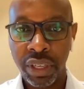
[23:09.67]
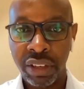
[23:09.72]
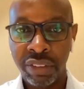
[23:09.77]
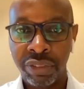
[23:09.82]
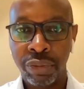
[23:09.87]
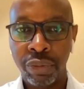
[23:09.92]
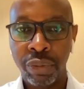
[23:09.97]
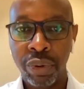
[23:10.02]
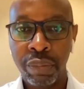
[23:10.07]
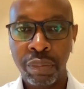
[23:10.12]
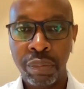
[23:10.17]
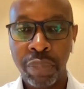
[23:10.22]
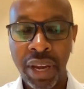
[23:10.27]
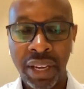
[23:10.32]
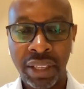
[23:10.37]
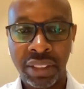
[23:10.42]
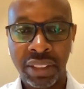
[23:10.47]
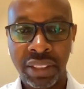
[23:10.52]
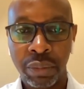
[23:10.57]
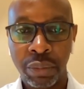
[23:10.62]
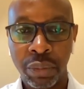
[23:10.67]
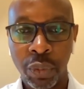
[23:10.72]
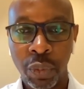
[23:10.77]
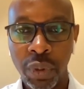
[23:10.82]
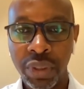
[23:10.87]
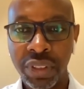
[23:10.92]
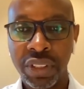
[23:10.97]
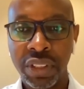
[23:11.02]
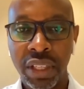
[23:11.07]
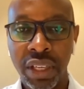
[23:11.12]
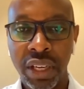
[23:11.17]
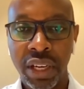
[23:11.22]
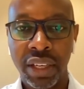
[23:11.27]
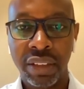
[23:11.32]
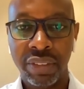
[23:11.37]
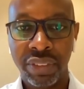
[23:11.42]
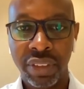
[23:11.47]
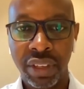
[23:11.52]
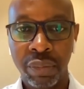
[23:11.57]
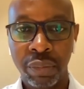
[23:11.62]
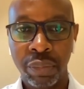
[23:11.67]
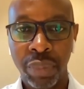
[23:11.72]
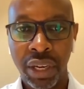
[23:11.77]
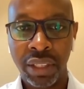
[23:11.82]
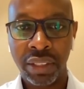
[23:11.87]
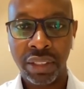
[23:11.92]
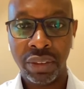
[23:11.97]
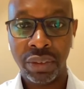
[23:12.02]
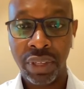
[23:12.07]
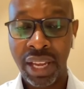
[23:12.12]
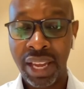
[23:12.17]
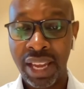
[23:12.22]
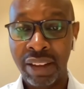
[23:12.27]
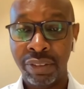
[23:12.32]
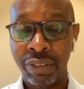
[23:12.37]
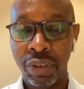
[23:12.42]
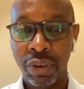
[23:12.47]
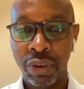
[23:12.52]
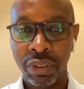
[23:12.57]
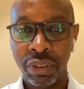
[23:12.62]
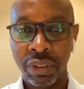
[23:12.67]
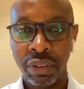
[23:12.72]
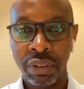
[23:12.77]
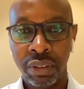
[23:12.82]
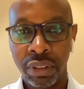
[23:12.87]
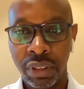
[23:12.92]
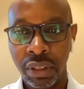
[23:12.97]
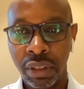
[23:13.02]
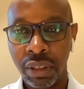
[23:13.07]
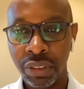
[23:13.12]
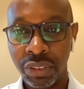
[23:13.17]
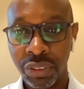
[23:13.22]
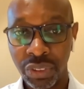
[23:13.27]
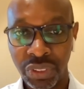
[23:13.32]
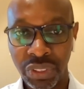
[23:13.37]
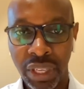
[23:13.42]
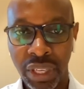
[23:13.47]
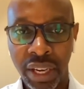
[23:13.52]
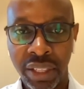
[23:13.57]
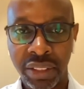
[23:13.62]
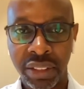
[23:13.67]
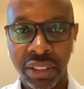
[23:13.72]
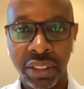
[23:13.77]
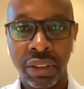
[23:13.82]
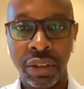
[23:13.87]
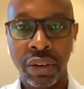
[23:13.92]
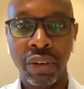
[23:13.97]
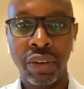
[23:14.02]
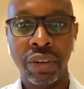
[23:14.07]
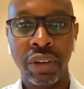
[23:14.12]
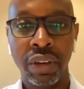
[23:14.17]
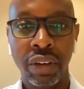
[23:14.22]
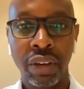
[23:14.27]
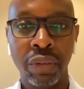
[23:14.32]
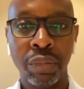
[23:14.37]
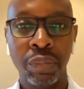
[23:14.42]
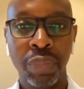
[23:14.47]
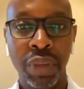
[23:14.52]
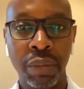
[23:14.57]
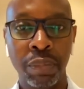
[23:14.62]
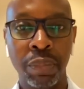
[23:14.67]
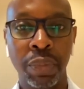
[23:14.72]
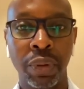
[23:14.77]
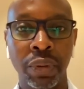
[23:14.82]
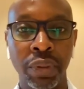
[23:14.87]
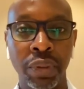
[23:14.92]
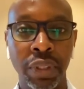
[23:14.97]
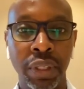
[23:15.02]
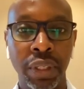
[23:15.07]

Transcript: If we back them, what's the kind of impact they would have on uh, society, on on people,